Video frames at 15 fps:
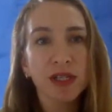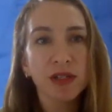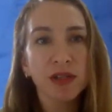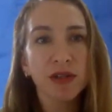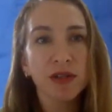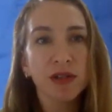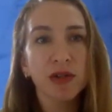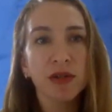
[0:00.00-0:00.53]

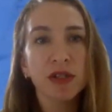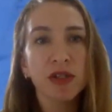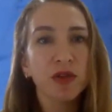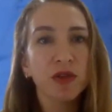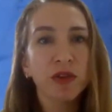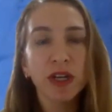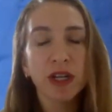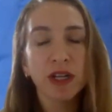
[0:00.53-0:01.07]
to
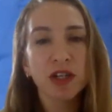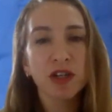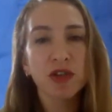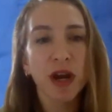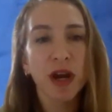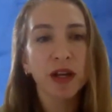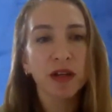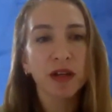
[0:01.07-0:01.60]
intervene and to
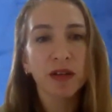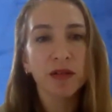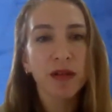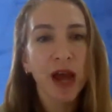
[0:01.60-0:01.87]
try to